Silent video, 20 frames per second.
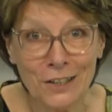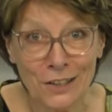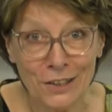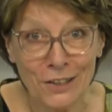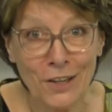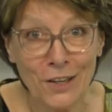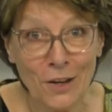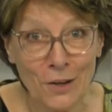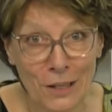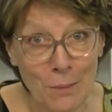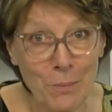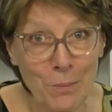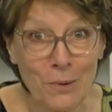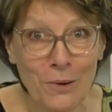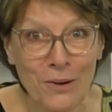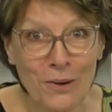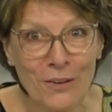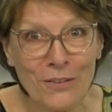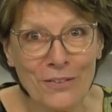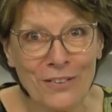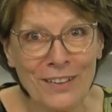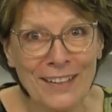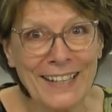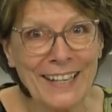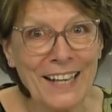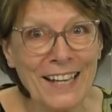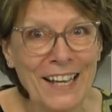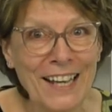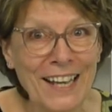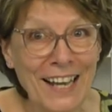you know that bog off thing
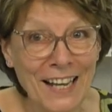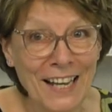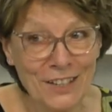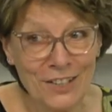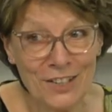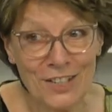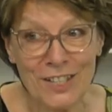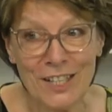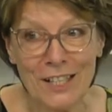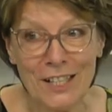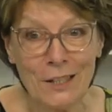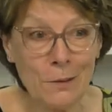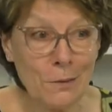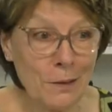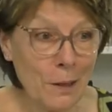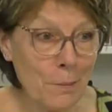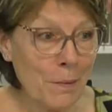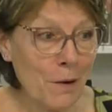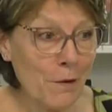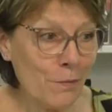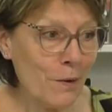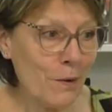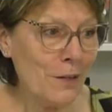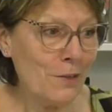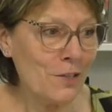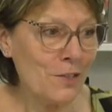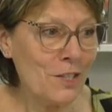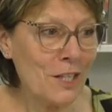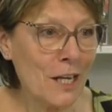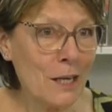and you see them they're both
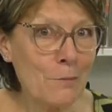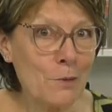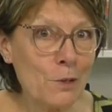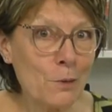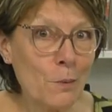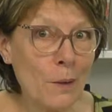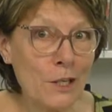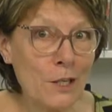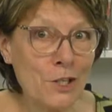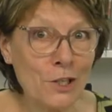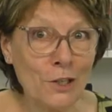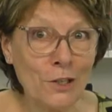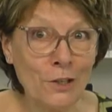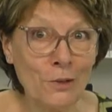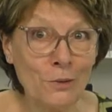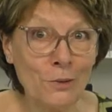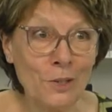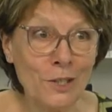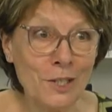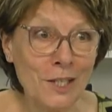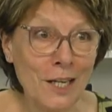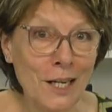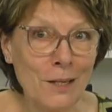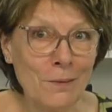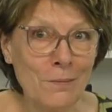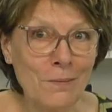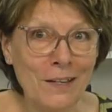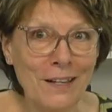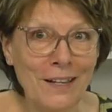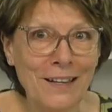wearing the same sweatshirt or the
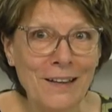same